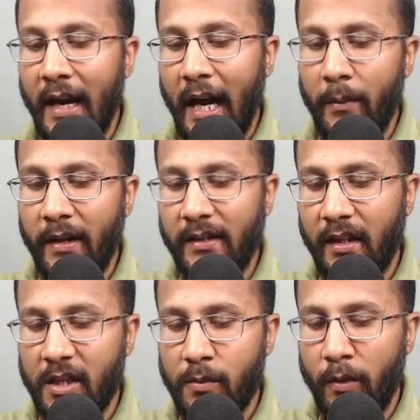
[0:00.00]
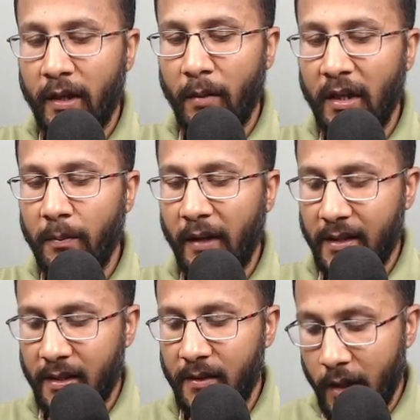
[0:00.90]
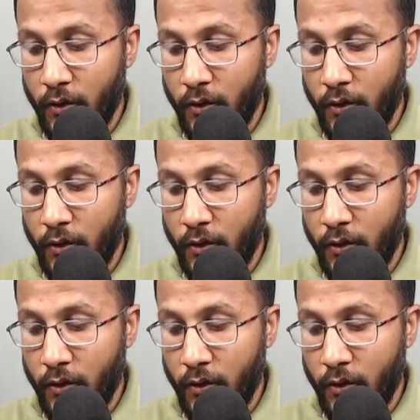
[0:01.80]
I make the corresponding multiplication.